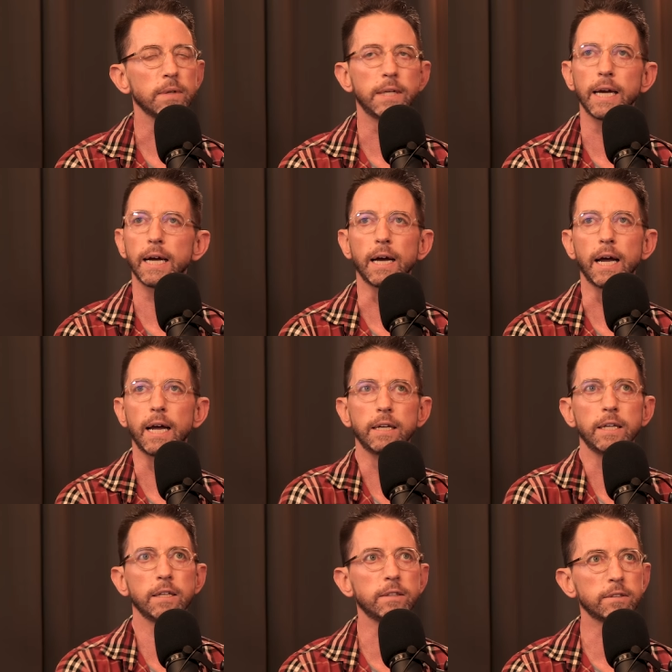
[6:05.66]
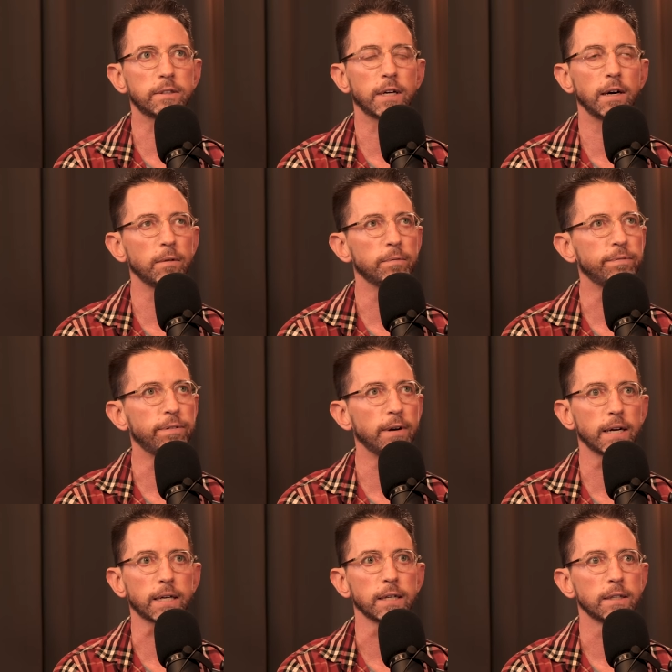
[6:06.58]
Yeah, and you just go,
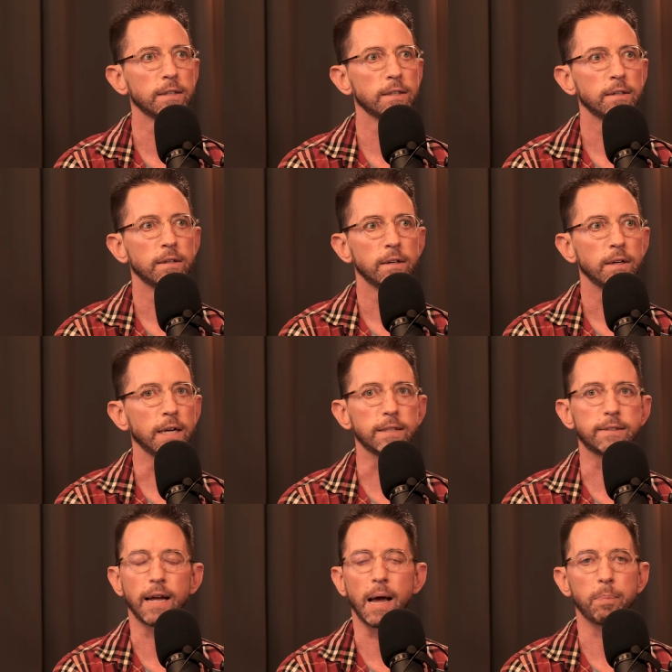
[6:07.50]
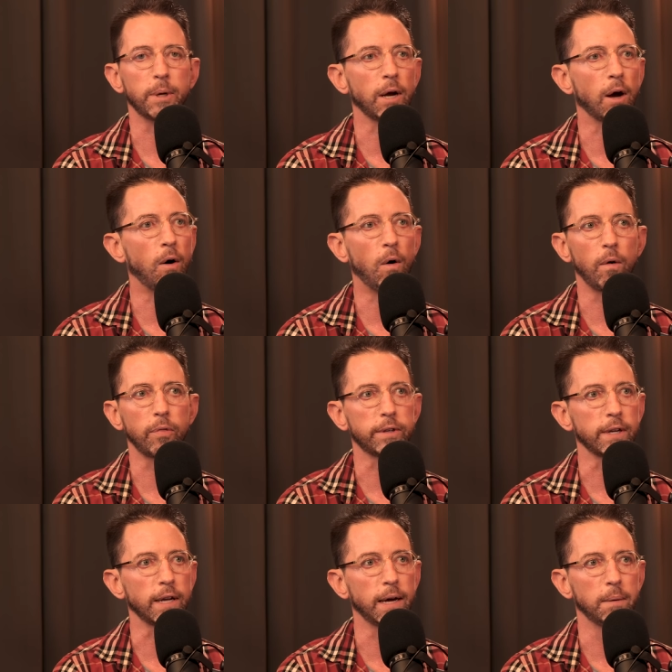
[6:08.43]
fuck, it's happening all the
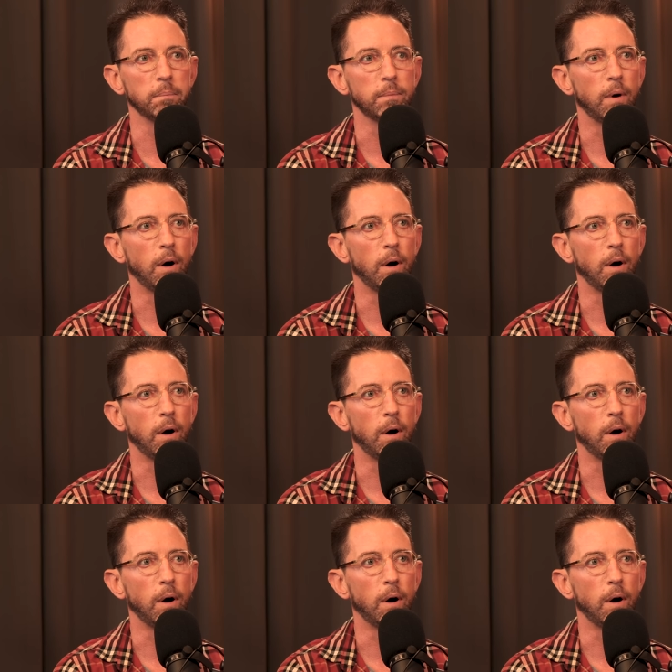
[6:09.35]
time.